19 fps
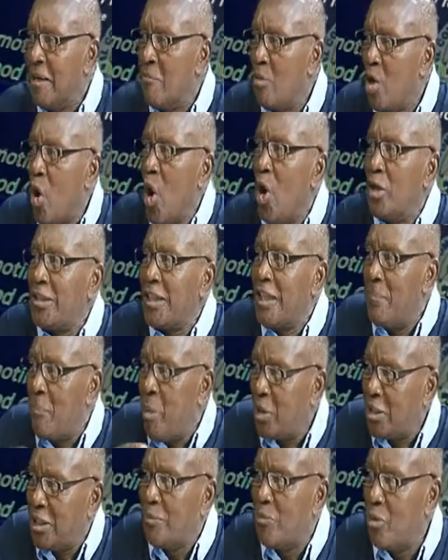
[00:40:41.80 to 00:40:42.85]
Because it's
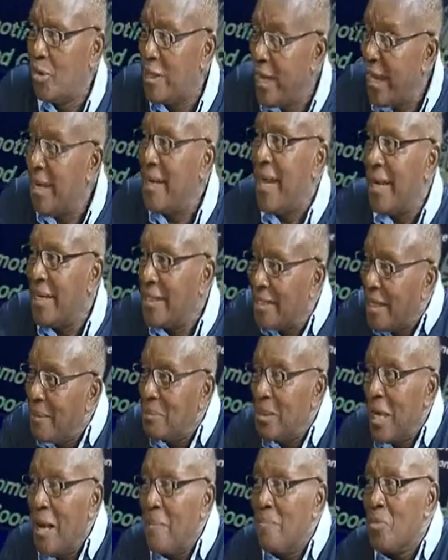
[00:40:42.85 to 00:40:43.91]
possible. Then at the same
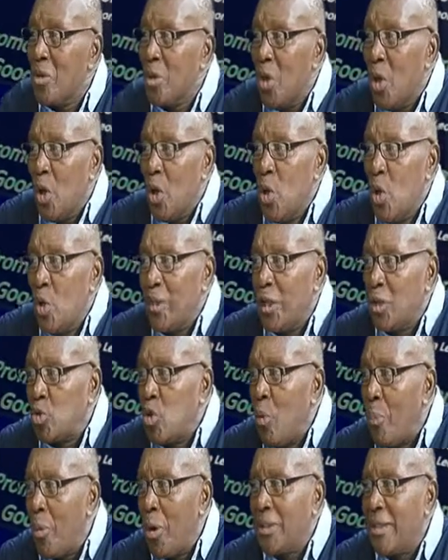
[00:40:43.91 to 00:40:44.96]
time you use a
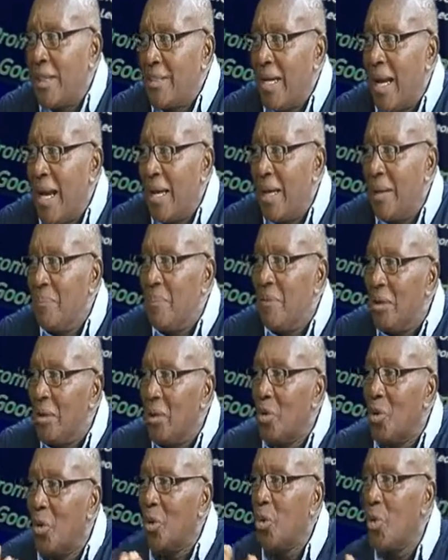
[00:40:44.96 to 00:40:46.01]
two-pronged attack.
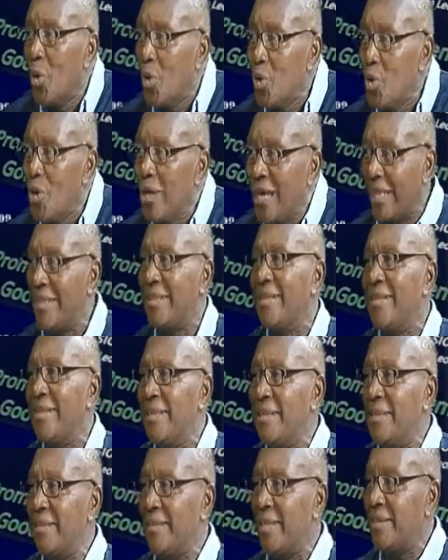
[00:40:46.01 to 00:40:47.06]
You get the
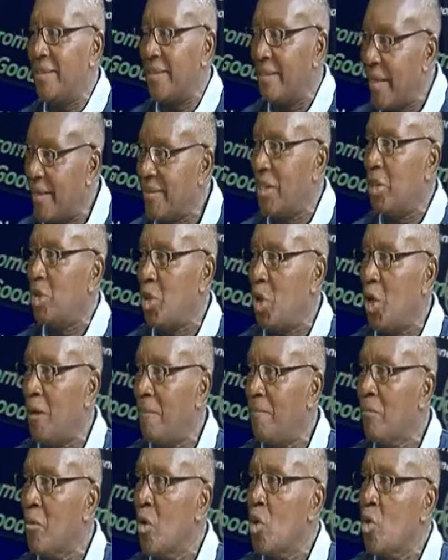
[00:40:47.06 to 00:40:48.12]
sensitization.
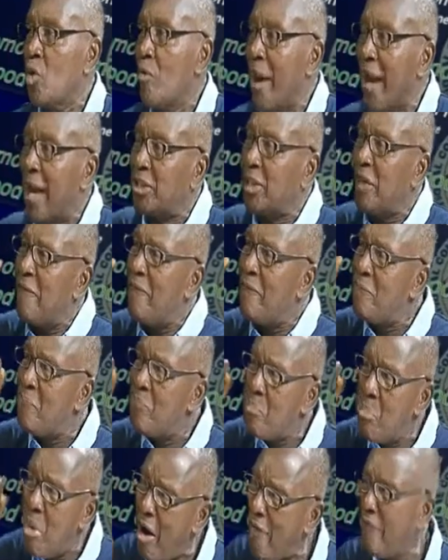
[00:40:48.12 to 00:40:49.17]
You make us say
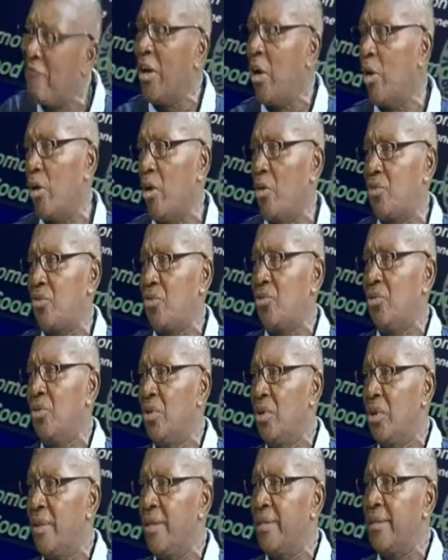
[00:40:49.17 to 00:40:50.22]
more vigorous
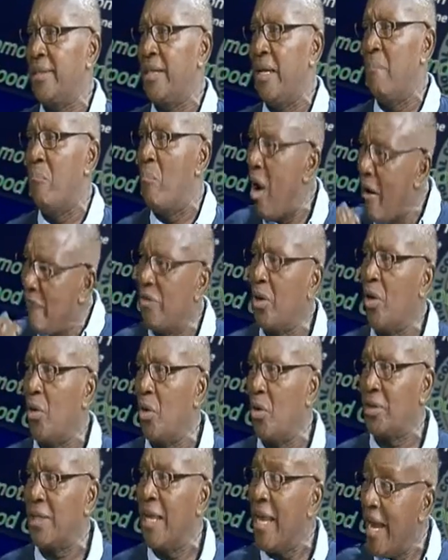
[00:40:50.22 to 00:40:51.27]
this time, more
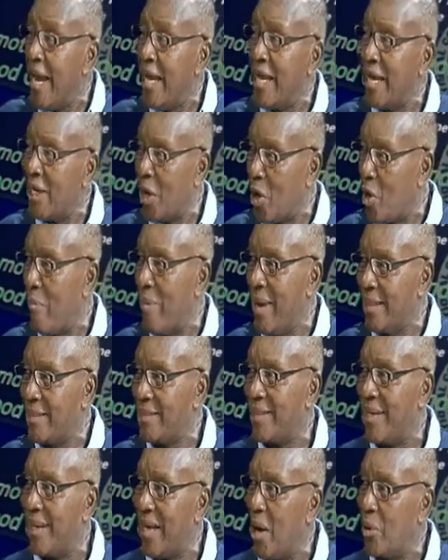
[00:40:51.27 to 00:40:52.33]
vigorous, and let the law bet
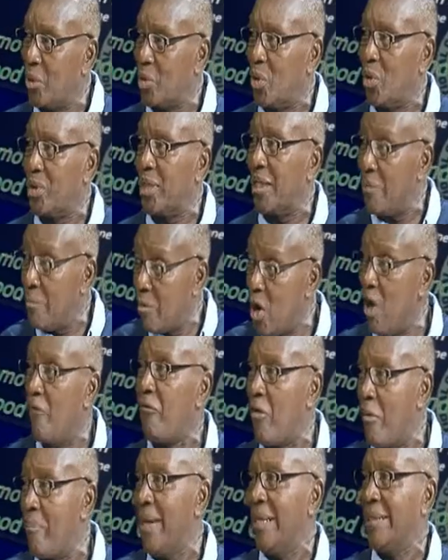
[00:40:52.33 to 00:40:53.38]
like I will talk. The law for
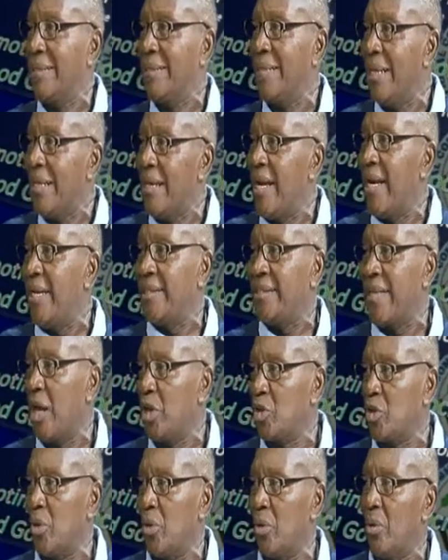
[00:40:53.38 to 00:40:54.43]
bet, now the
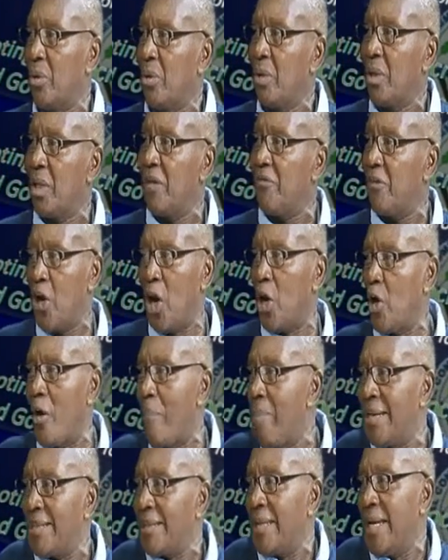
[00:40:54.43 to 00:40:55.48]
sanction. If you law not
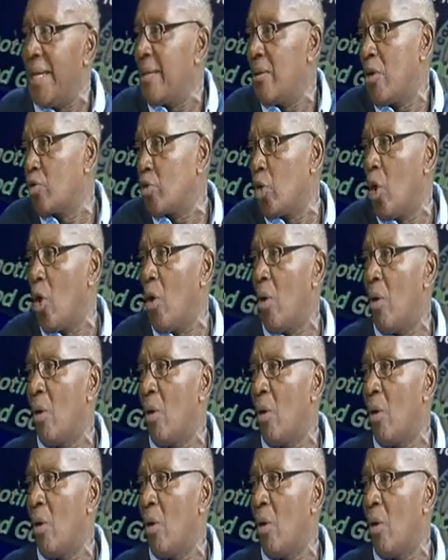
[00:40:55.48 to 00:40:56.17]
bet, then not a law.